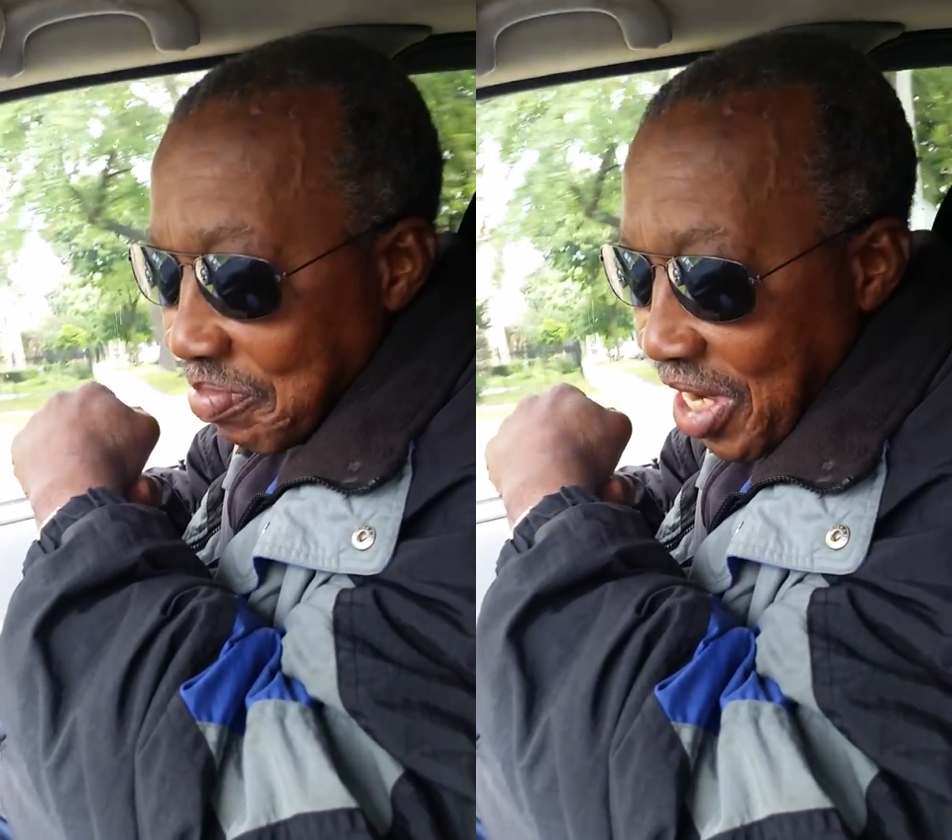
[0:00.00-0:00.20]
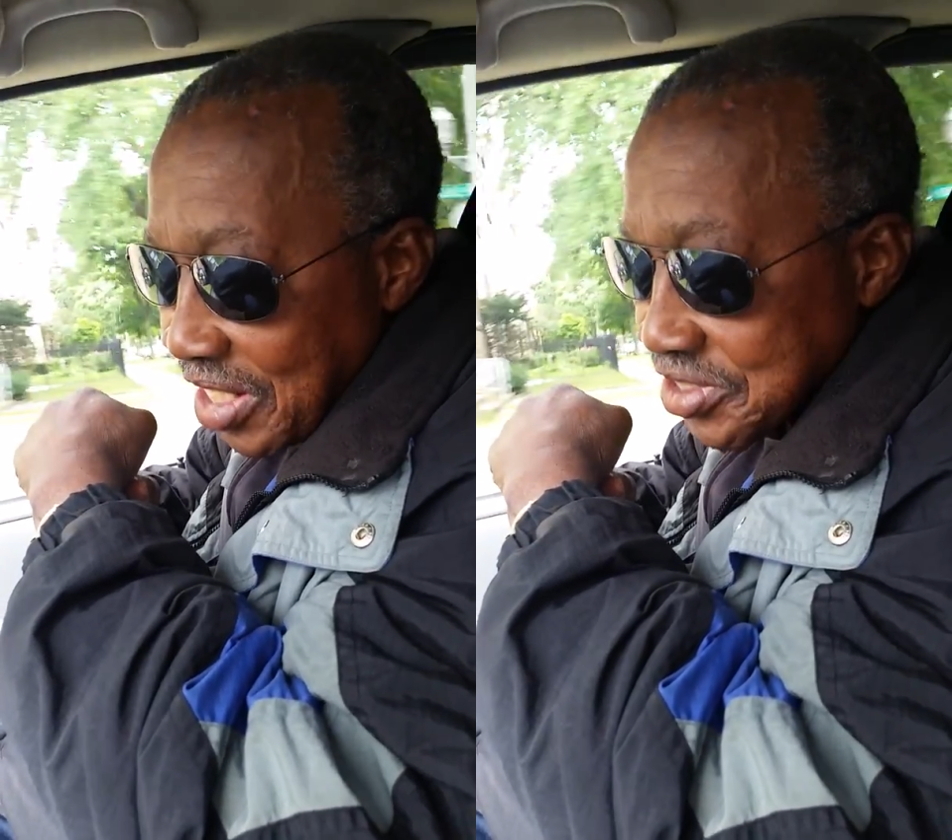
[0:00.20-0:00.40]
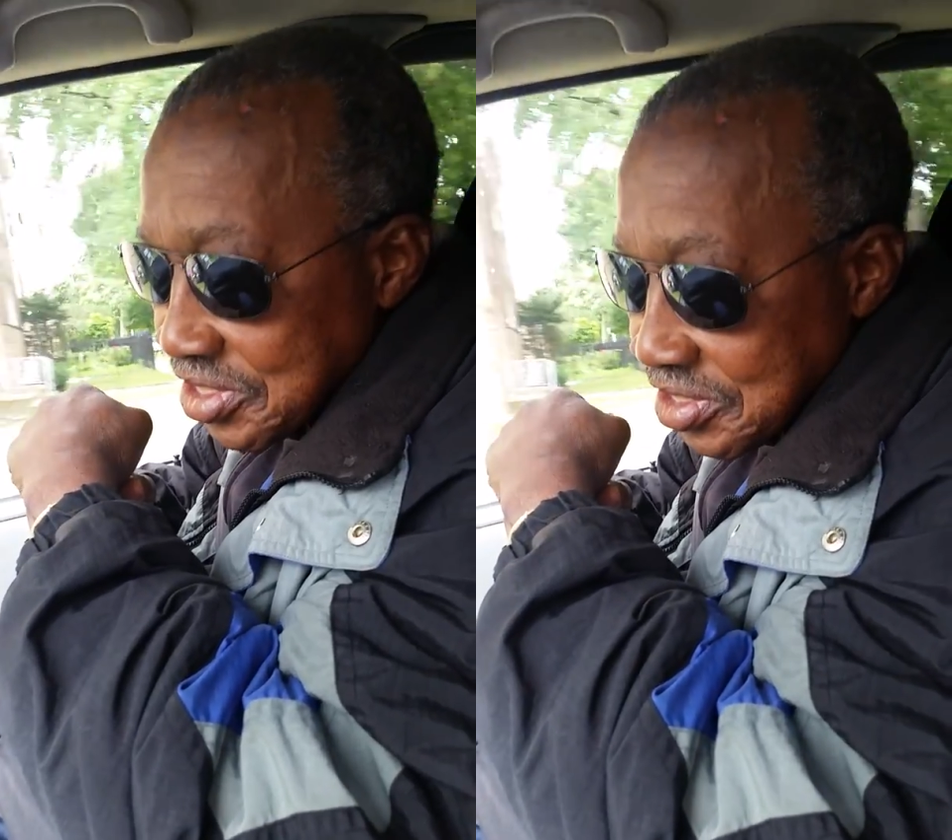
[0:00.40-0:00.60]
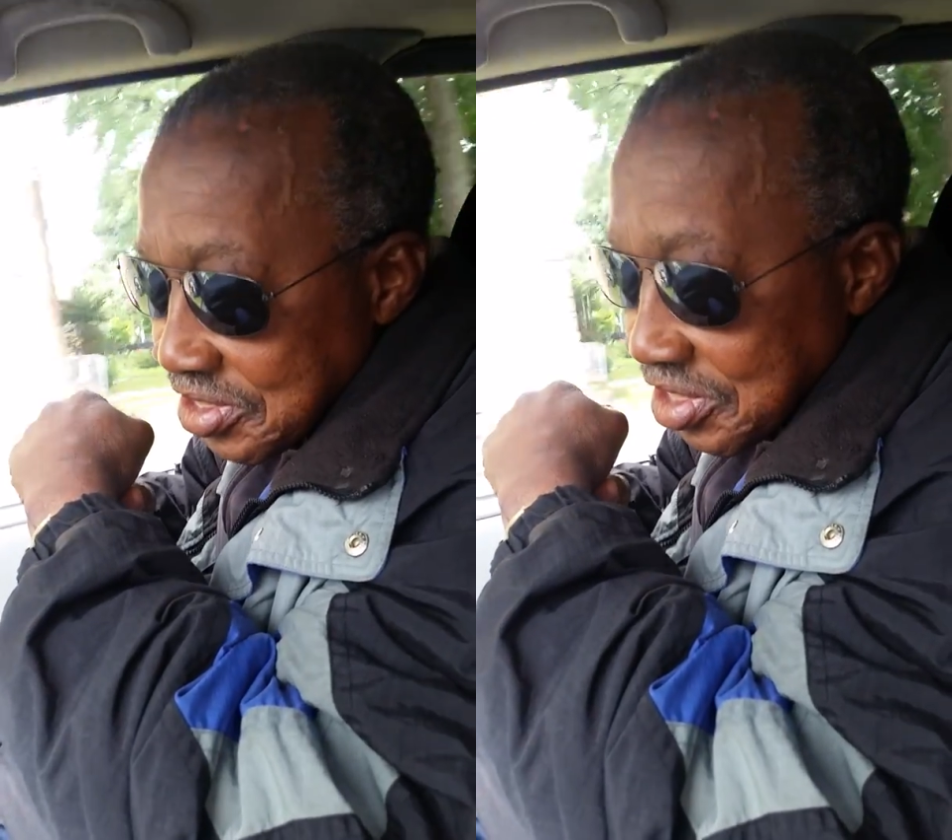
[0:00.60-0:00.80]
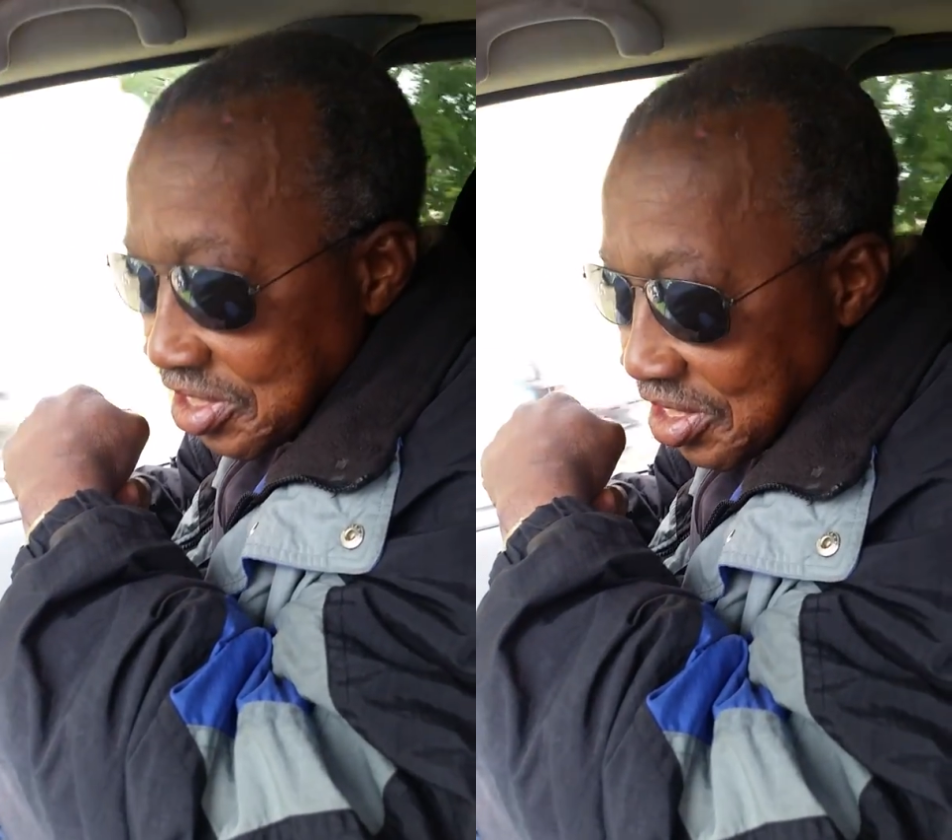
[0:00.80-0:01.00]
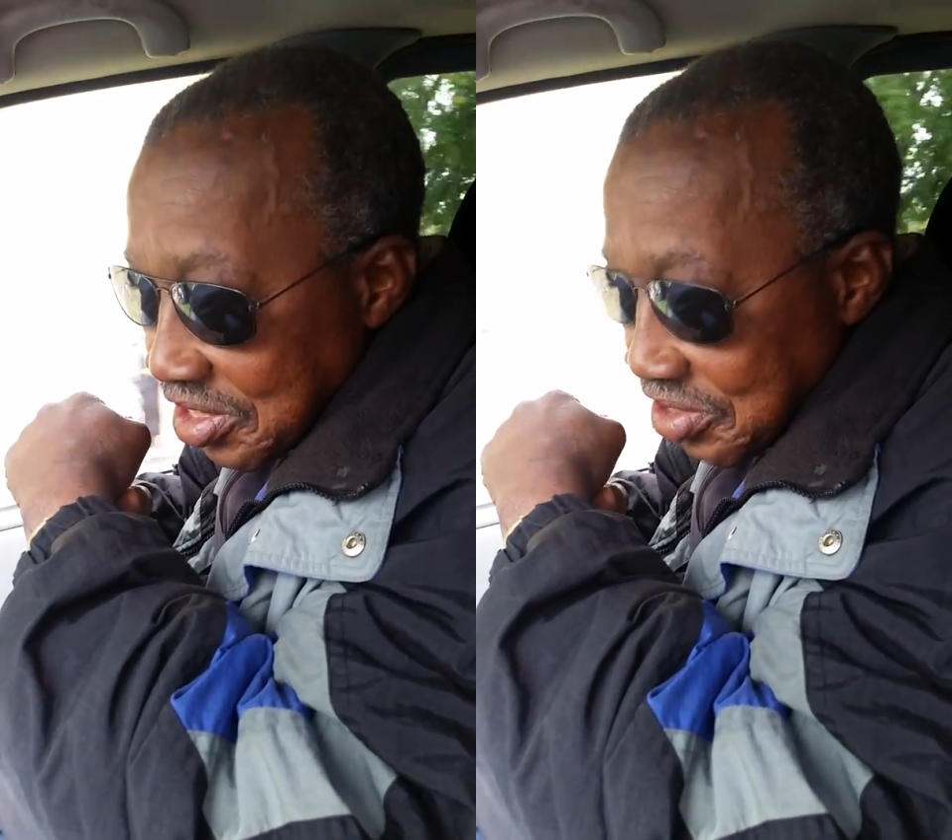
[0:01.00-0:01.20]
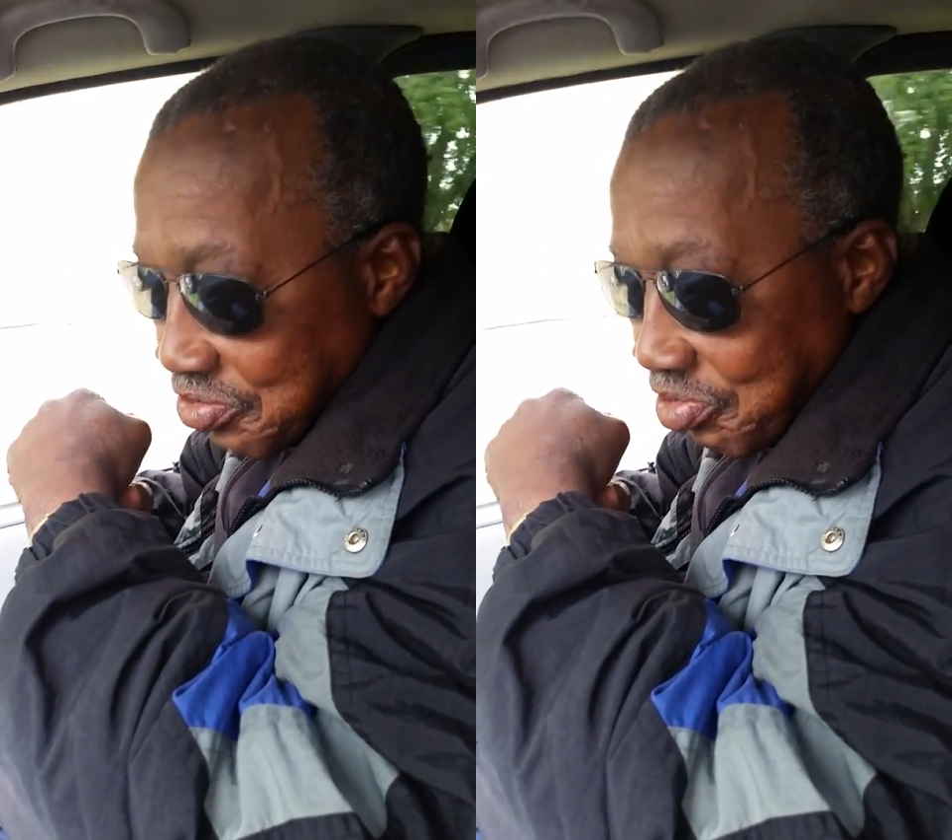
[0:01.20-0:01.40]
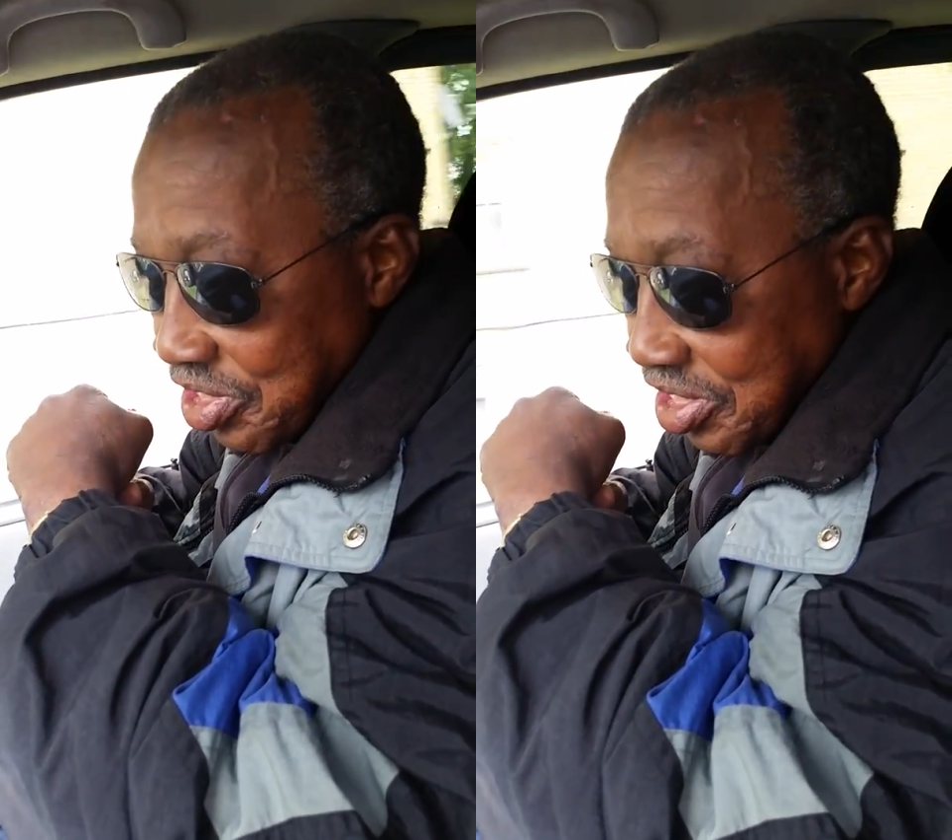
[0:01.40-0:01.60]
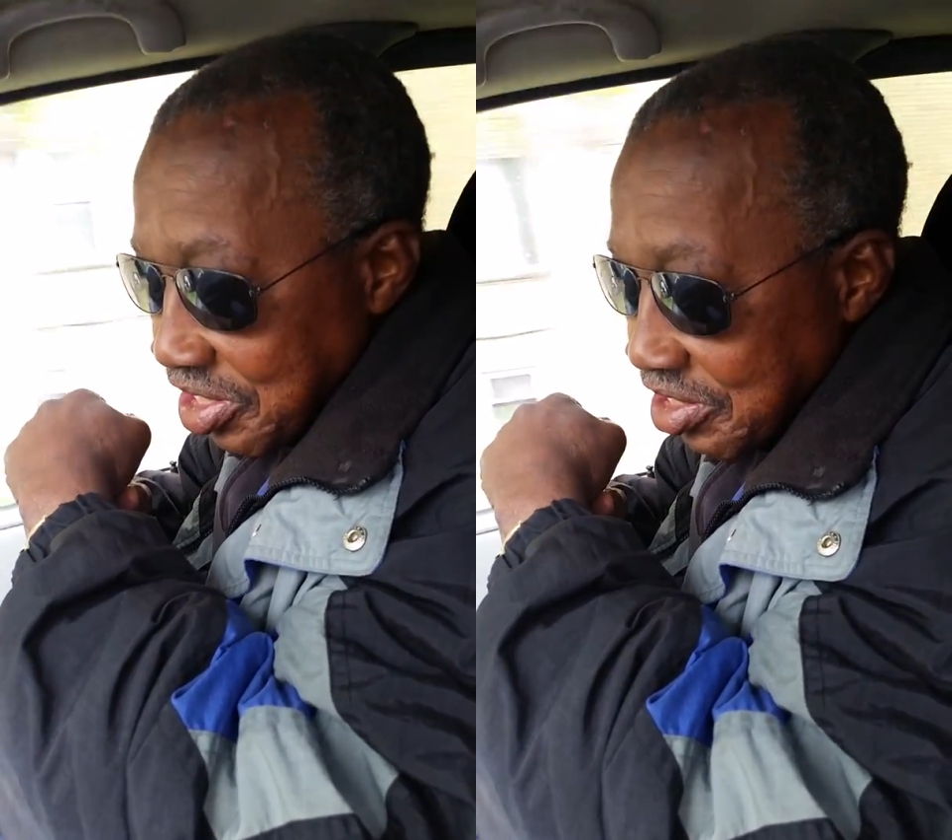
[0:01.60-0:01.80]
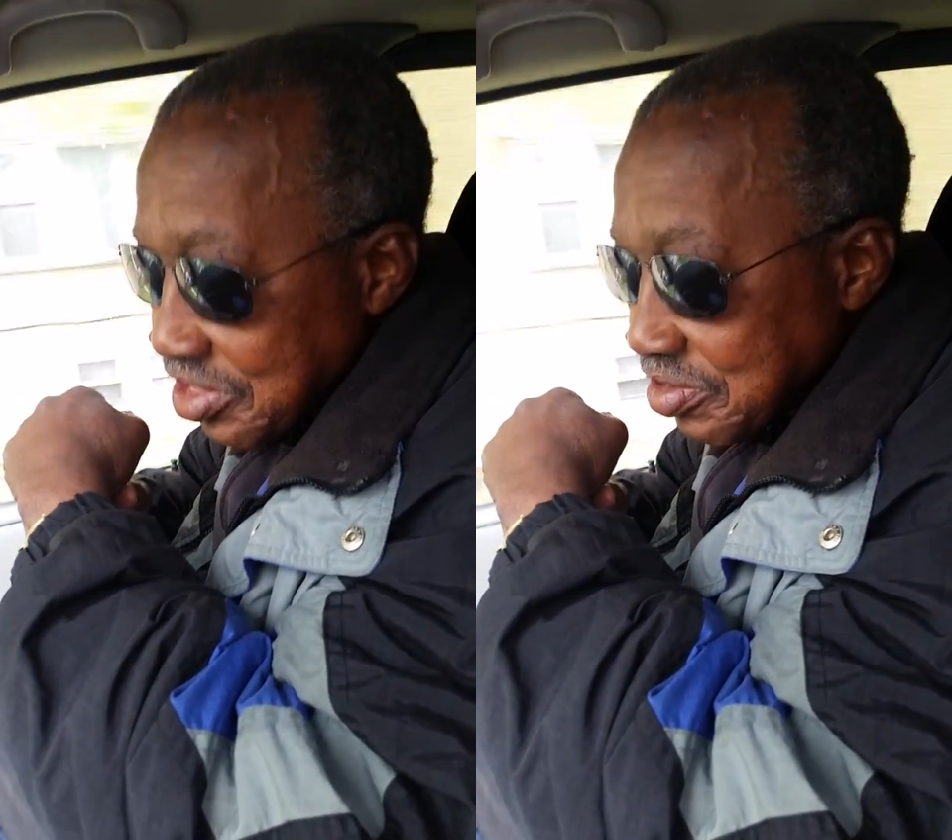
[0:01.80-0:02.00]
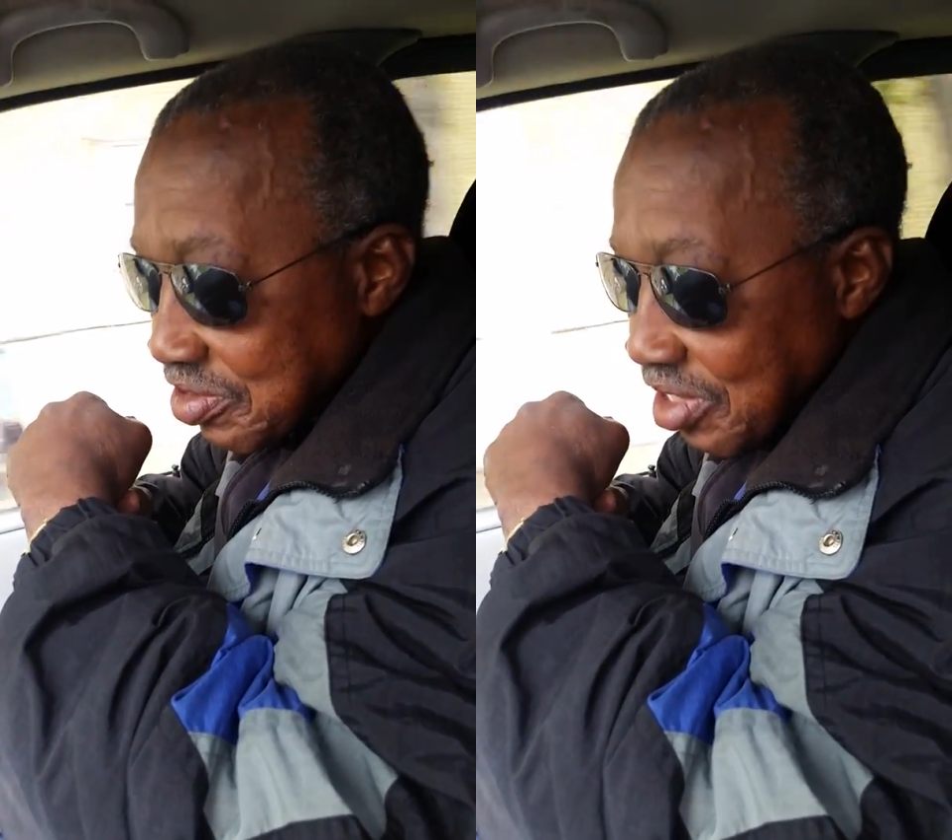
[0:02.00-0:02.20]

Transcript: of boxing, the 3 years,